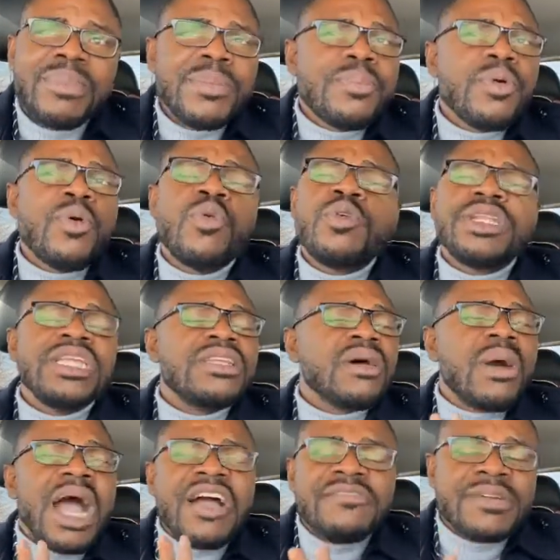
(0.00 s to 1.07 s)
people who did
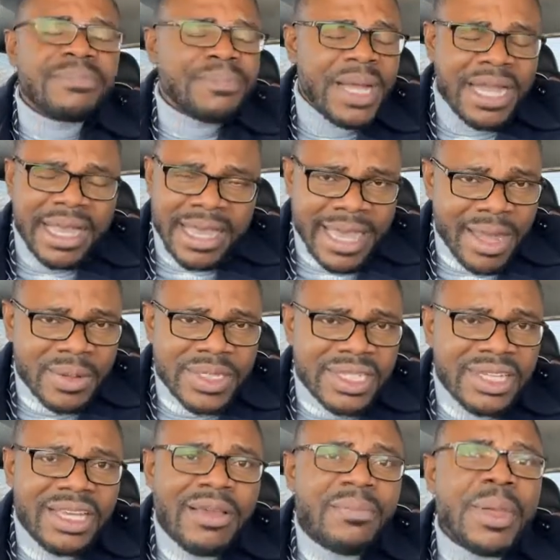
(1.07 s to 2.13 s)
not have a bank
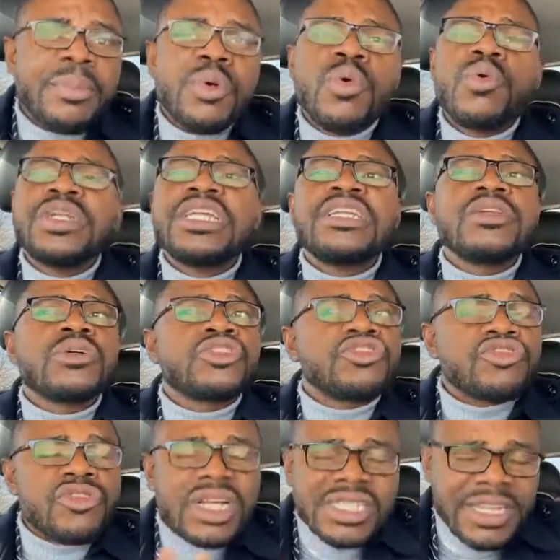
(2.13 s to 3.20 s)
account, people who did not
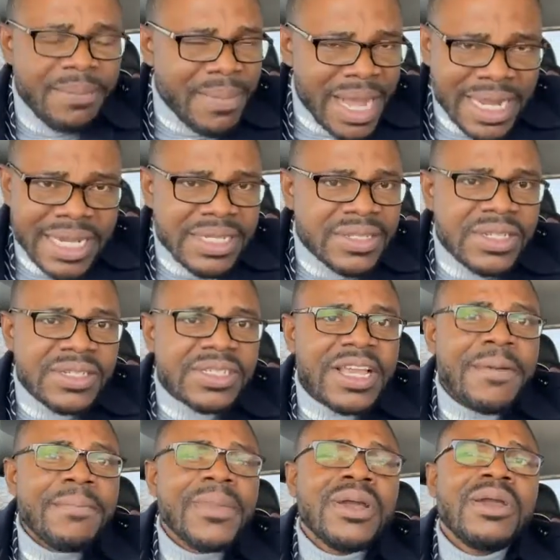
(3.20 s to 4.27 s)
trust the banking
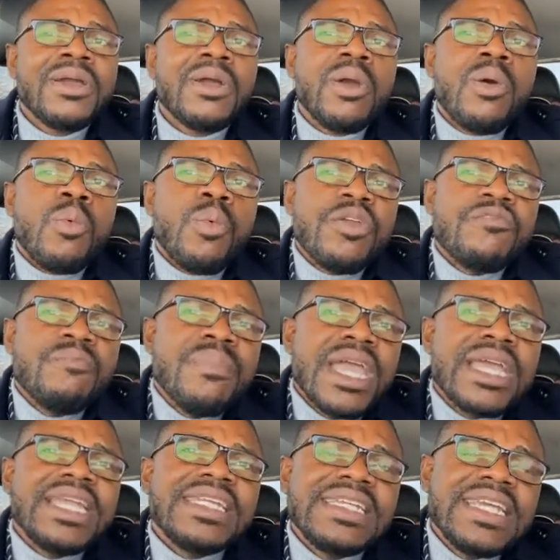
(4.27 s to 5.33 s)
system. We've
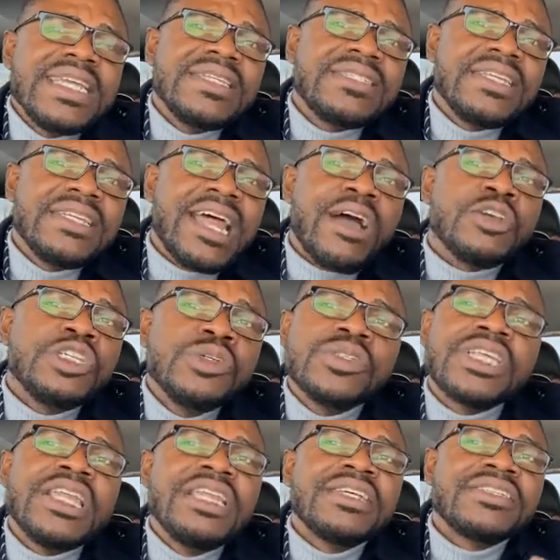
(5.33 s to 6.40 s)
made it easy now
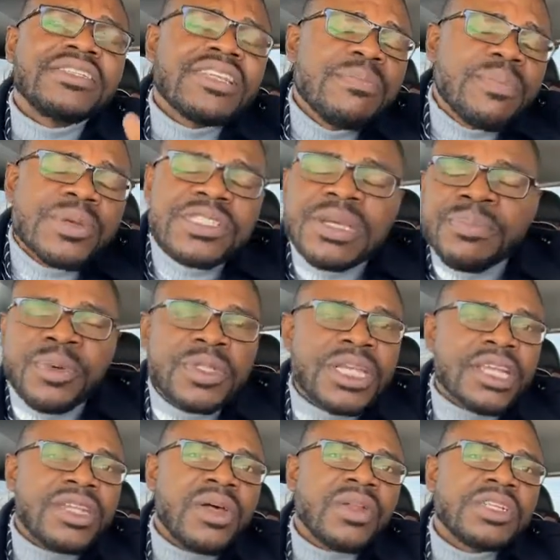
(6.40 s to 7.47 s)
using simple, simple
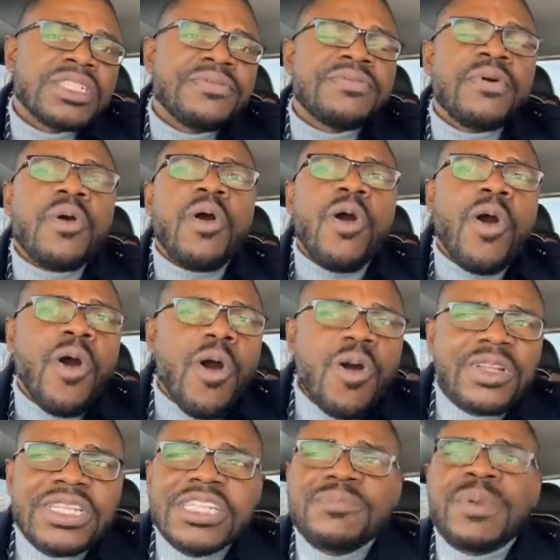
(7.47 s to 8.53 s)
technology for
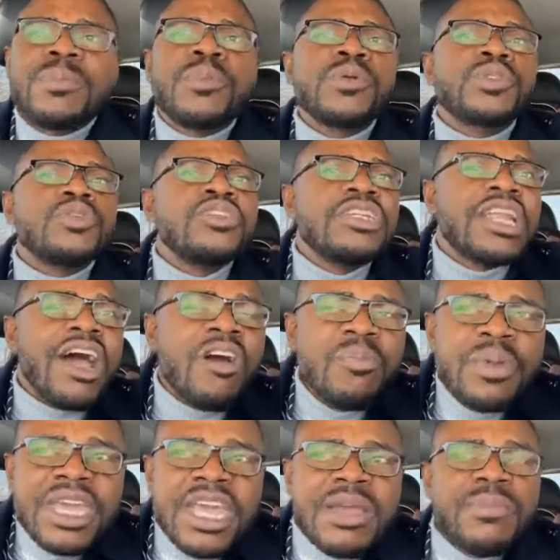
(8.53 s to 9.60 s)
all these people to now
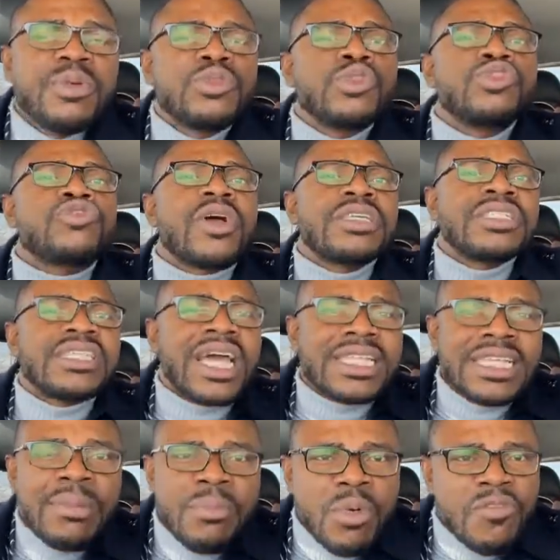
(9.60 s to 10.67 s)
be able to
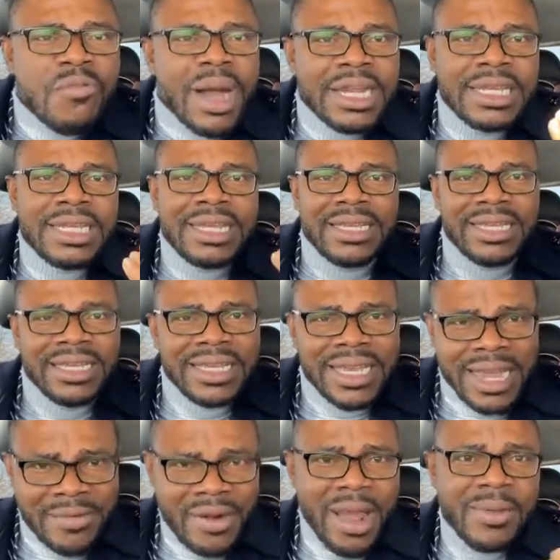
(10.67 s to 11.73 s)
transact and move money
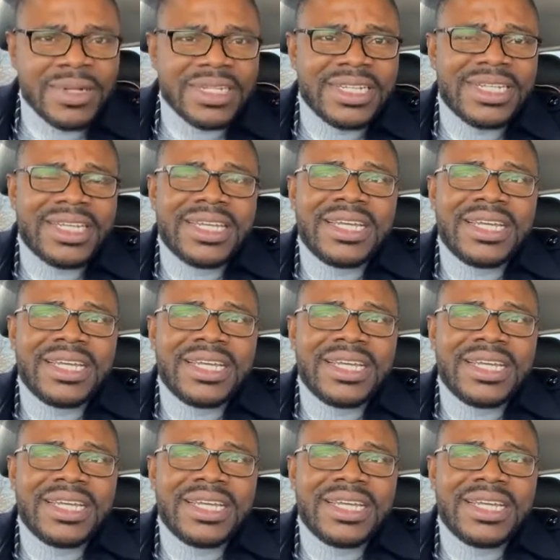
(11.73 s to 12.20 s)
around.